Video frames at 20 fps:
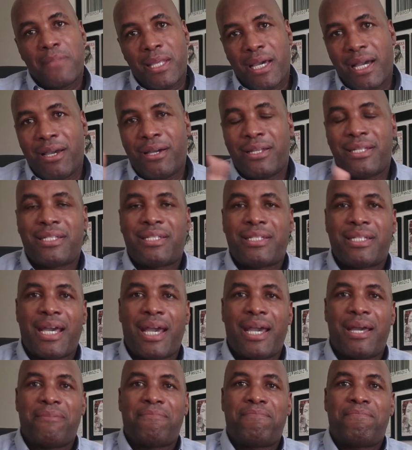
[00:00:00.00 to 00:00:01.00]
I
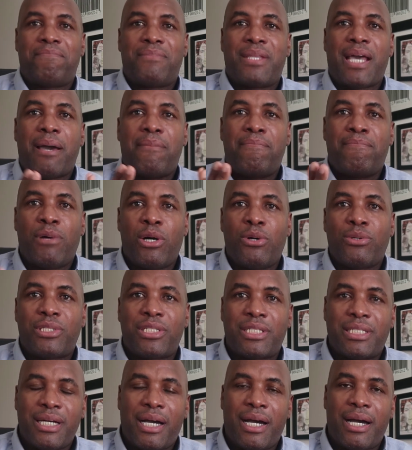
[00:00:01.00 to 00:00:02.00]
understand that
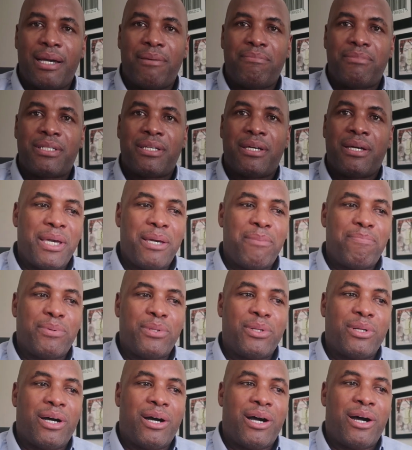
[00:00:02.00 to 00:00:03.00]
most times
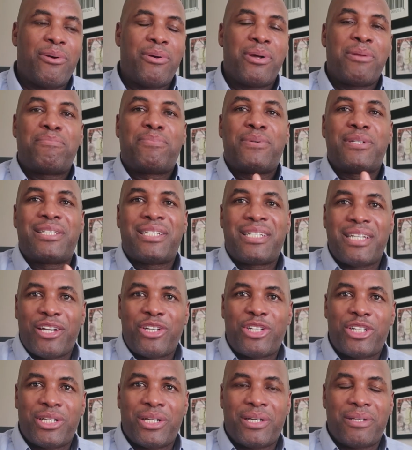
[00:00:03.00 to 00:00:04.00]
people are in
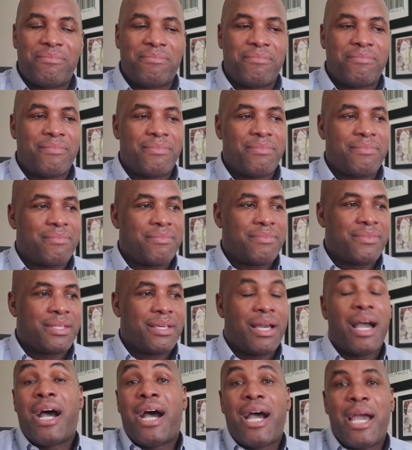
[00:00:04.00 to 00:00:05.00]
position,
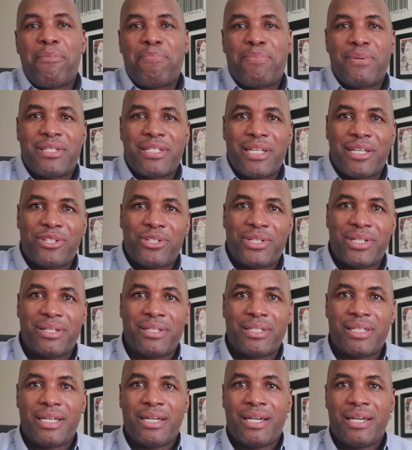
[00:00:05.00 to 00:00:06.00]
high
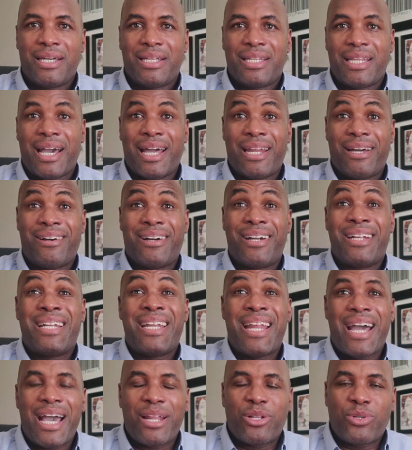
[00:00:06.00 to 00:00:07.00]
position, that are
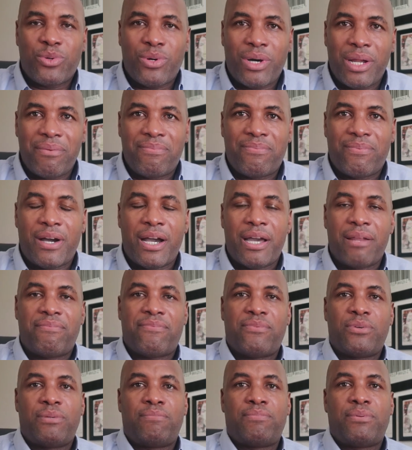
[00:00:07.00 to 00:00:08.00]
not qualified
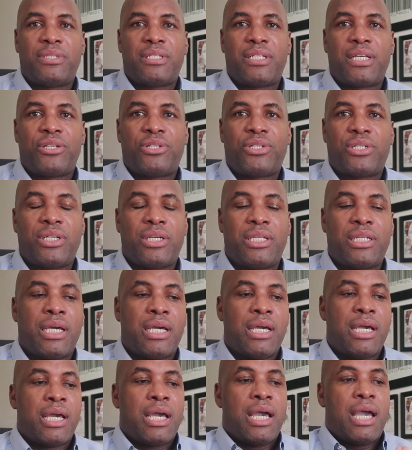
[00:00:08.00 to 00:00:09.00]
for the position,
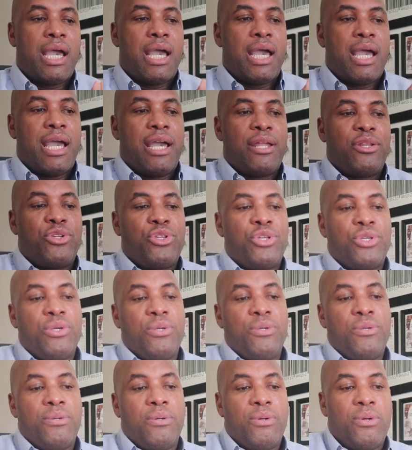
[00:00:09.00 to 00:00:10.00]
and
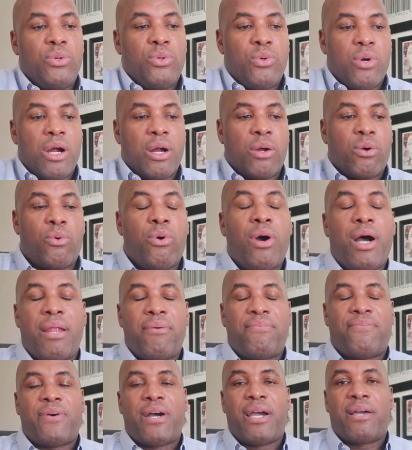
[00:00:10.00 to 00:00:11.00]
you who are
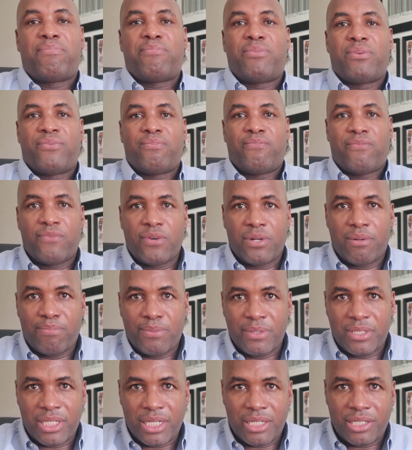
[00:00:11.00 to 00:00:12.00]
qualified for the
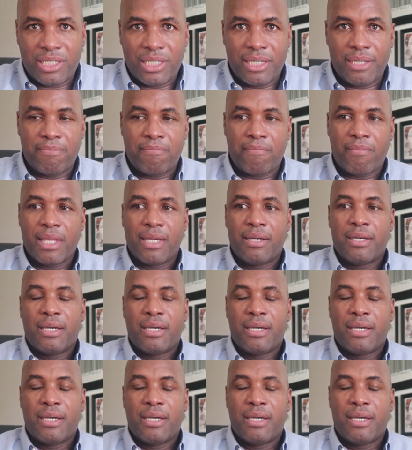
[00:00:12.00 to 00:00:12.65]
position